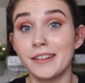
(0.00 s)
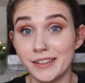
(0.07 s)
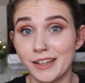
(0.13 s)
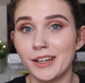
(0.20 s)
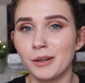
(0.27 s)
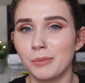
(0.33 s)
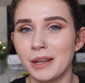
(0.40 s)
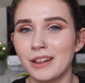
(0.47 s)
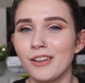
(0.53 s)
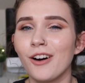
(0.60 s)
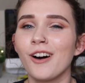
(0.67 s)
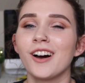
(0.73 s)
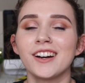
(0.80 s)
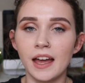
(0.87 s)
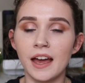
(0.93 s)
gonna be
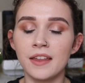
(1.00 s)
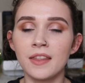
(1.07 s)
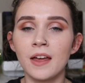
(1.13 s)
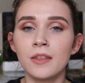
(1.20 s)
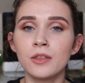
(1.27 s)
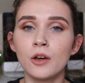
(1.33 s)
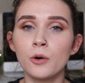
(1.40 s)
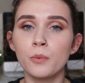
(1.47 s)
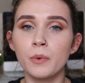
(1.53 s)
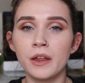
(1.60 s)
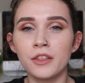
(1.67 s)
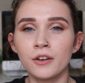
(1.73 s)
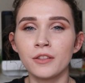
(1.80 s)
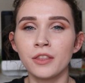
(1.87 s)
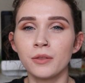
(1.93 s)
long. And then the
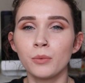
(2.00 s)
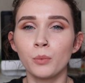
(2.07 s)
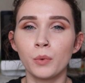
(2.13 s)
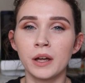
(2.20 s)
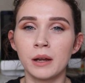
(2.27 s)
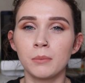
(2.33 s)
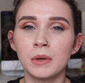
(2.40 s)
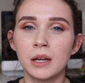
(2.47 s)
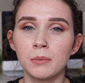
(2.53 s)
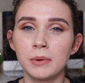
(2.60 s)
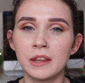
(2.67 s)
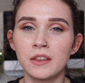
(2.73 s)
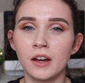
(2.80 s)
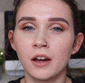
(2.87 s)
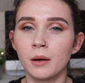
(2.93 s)
weather when I'm gonna
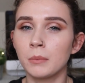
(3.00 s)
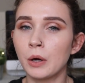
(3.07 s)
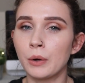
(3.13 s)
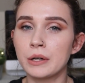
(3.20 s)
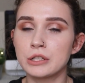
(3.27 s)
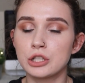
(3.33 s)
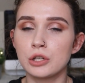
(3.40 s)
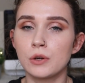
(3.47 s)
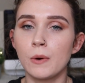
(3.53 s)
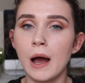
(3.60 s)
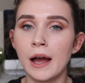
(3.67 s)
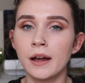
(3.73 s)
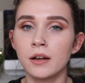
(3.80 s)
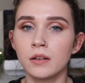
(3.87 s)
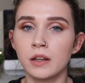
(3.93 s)
be there, I'm going to
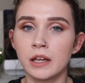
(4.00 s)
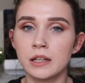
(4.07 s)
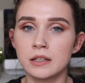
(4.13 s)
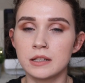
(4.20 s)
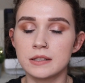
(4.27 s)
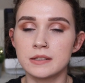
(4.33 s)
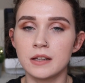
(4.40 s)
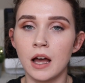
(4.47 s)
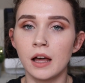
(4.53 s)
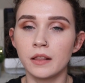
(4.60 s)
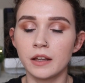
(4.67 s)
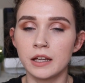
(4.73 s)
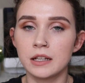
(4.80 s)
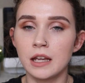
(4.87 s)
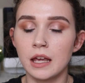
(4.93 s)
Ireland,
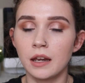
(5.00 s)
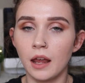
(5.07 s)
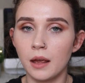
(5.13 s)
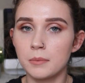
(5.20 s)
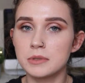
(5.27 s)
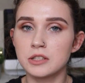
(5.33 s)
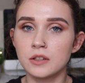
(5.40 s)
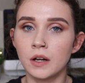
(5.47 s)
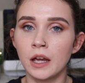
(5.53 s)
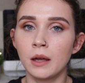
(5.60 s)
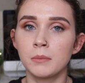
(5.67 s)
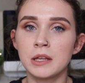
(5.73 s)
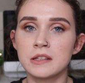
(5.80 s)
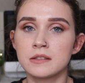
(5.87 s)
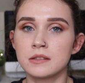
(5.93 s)
Scotland, and
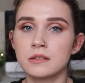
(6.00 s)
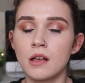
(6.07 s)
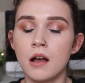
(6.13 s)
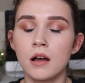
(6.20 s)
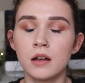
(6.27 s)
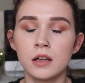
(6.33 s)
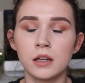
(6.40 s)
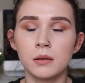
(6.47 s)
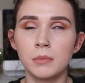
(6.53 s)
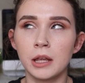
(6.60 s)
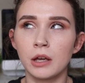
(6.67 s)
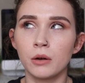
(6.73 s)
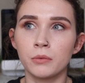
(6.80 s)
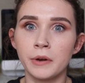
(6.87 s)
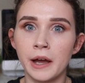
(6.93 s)
Amsterdam. It's gonna
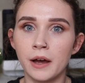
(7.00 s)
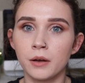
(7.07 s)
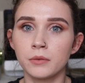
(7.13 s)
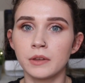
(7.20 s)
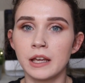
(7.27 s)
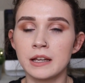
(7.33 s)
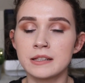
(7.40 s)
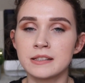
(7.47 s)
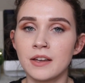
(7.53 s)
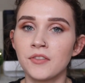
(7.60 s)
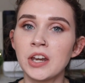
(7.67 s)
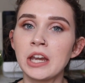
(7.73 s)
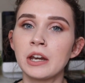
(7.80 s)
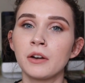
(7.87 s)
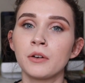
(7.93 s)
be around like
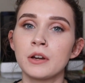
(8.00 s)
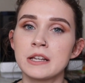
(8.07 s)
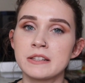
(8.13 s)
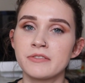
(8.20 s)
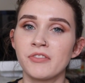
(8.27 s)
70 degrees